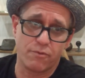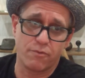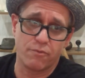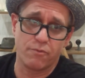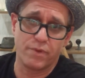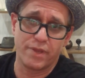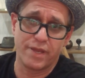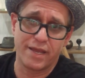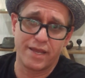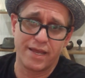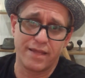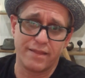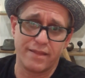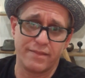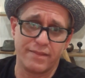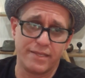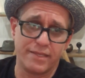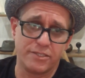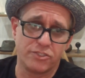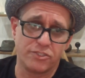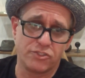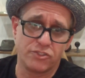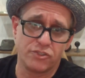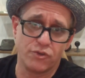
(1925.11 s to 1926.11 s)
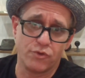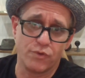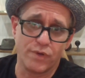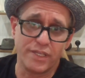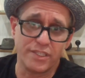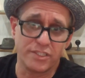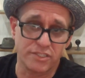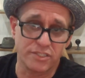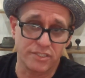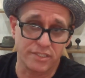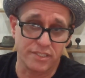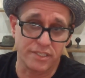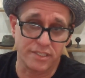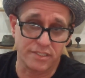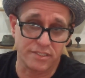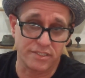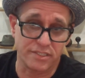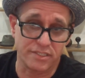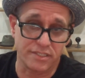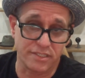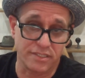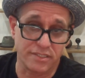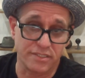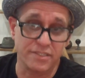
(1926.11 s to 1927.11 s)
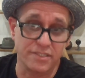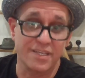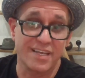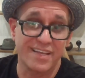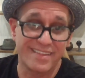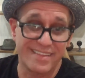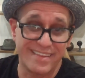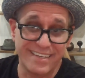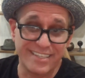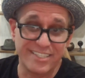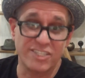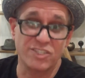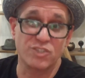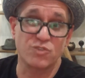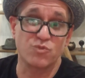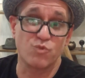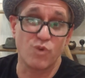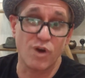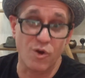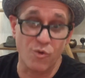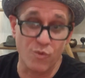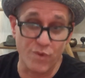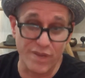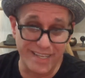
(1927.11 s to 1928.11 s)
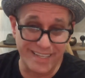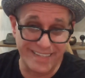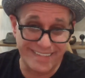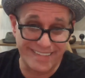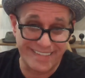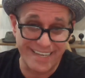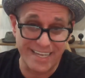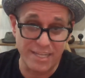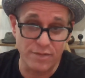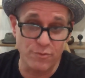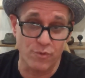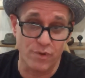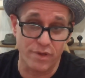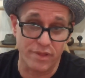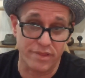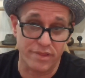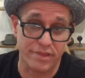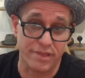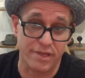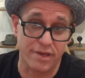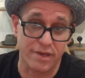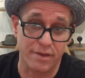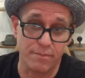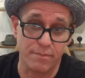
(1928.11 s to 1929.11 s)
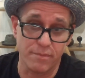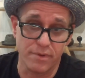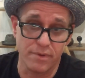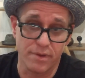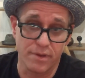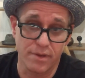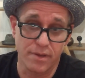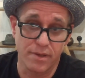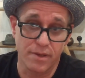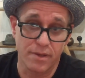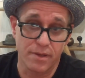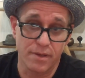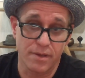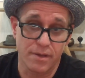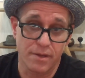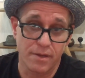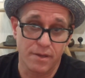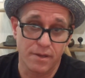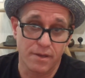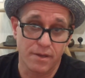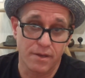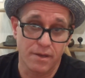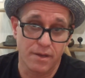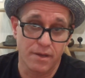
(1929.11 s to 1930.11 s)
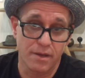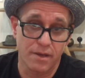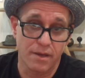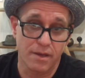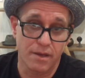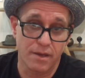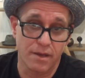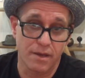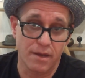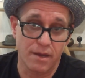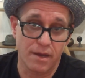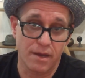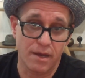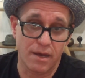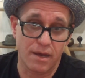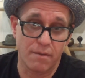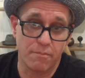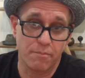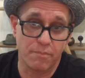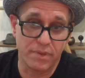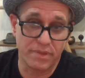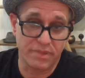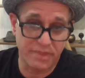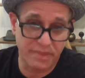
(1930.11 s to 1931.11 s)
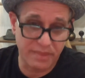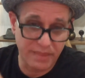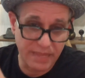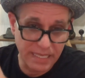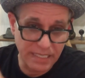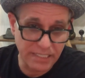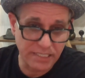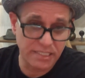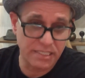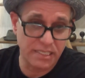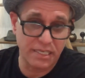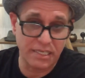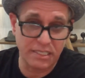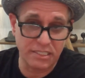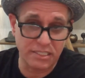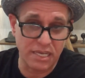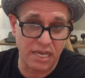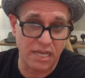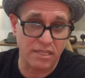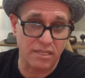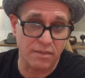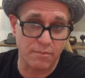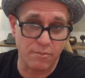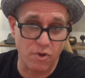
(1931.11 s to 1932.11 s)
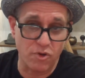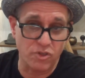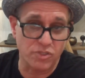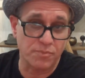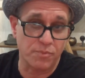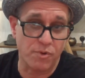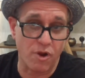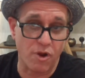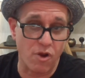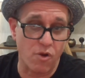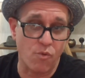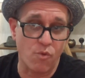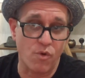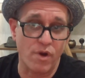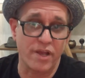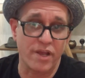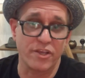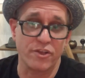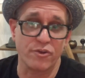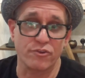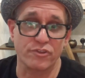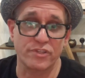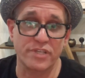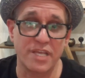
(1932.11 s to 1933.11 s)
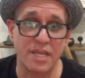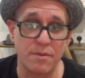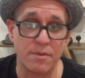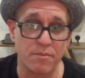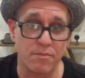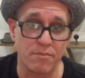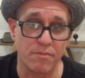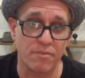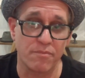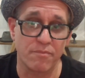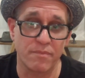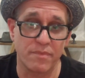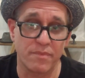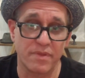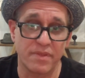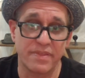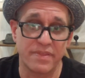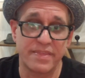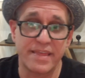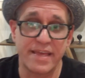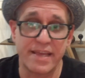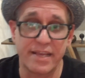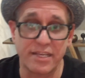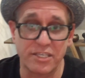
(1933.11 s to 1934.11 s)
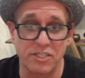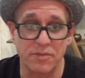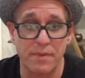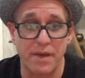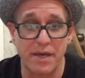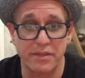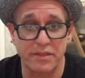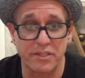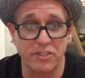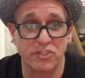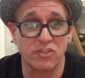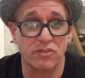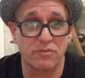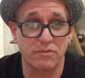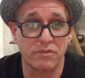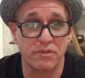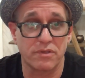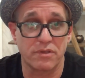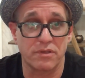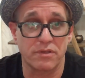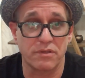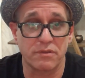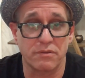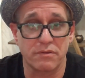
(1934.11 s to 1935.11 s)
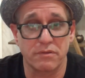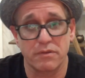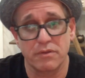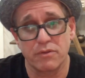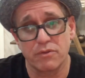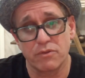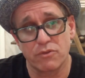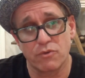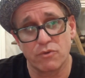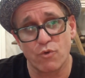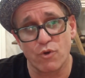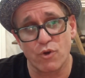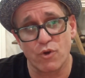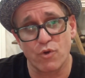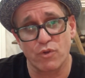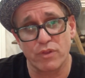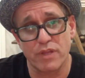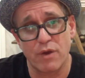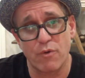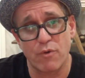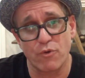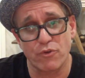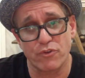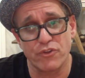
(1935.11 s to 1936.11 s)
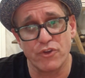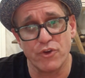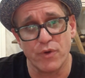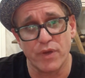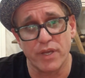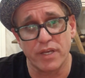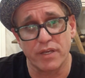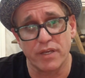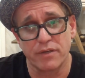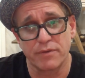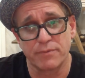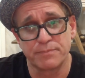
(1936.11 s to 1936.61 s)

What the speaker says: We had these 2 incidences. This is what we did with them. But this is, on the most part, what your team thinks about the work that we're doing.